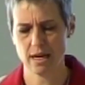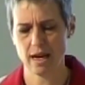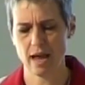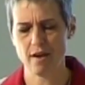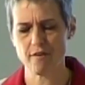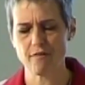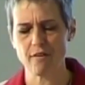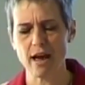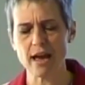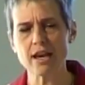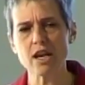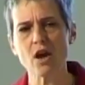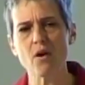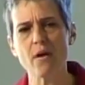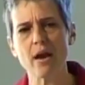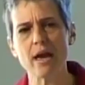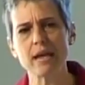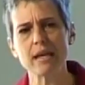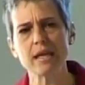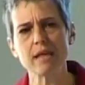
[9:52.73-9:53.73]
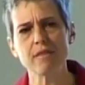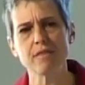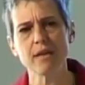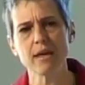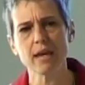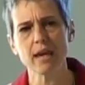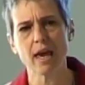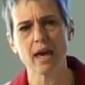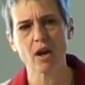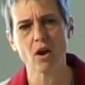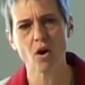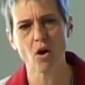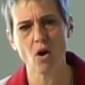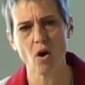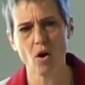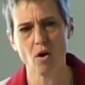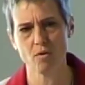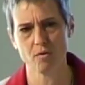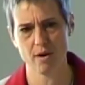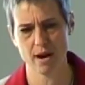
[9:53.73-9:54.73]
If I know anything at
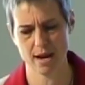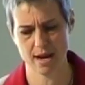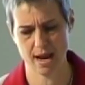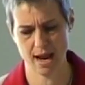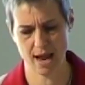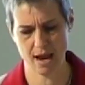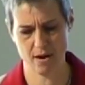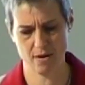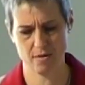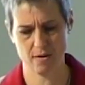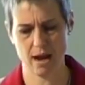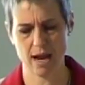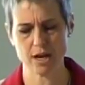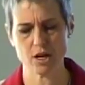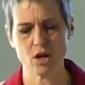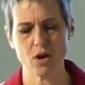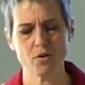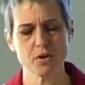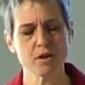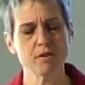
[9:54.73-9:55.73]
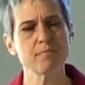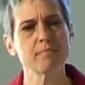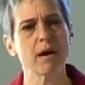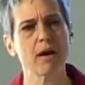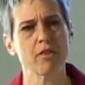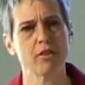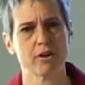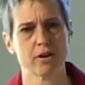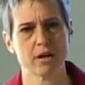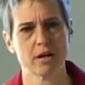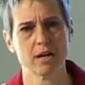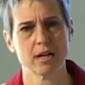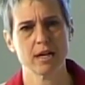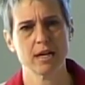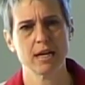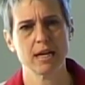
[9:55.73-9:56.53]
all right now, I know your mother